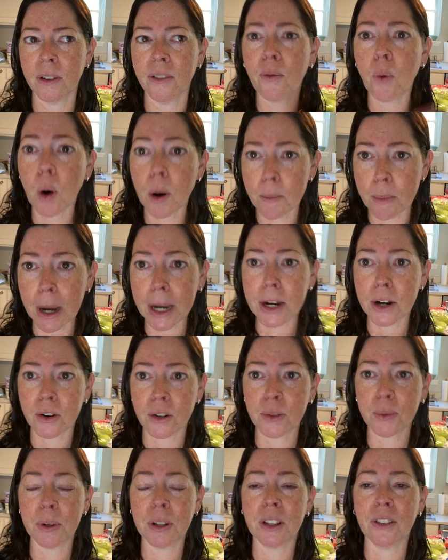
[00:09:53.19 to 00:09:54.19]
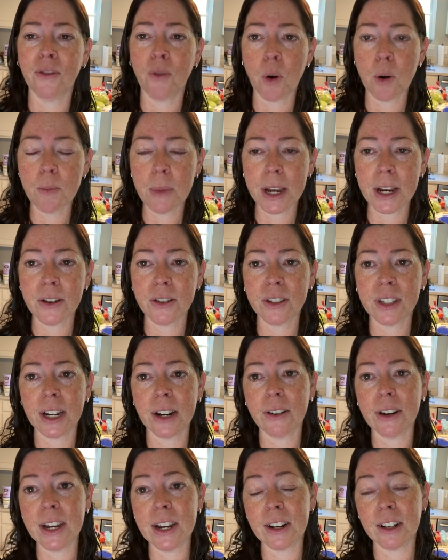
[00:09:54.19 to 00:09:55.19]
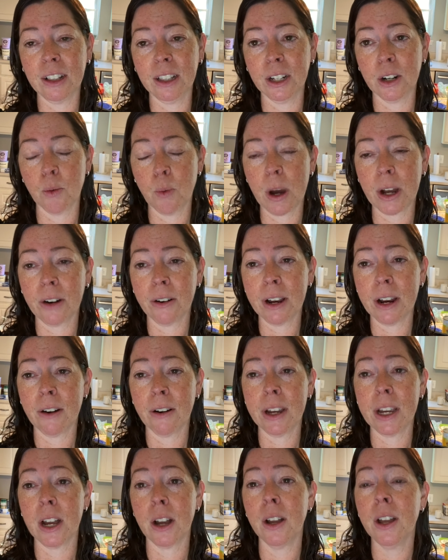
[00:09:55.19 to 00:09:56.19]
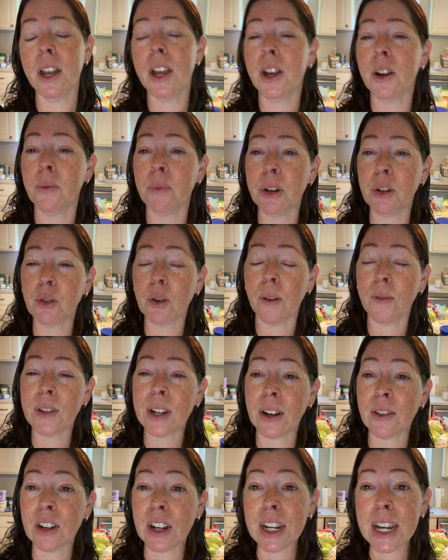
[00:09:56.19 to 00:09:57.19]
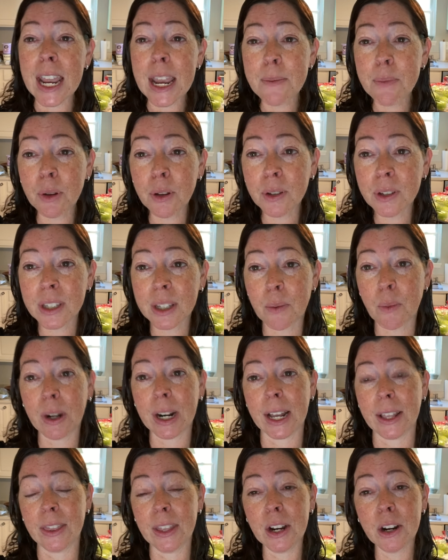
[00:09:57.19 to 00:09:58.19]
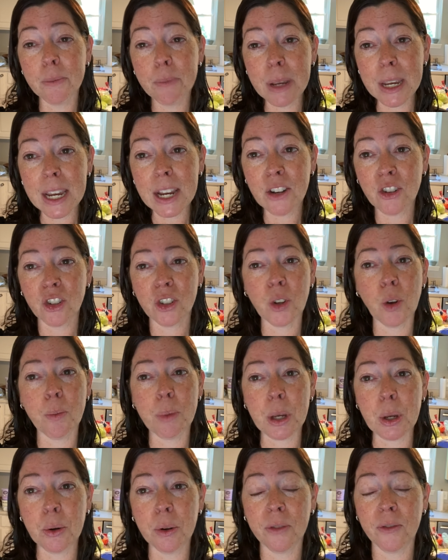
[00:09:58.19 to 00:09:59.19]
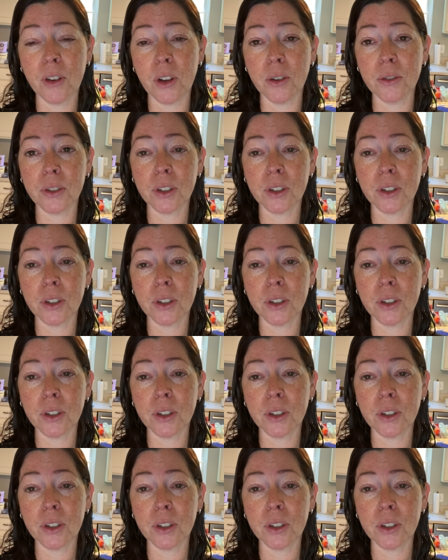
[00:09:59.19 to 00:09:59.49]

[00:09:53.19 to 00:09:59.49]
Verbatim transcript: Fort Myers. We're in the Fort Myers area and Clearwater area. We drove down to Naples and went on their beach, so beautiful.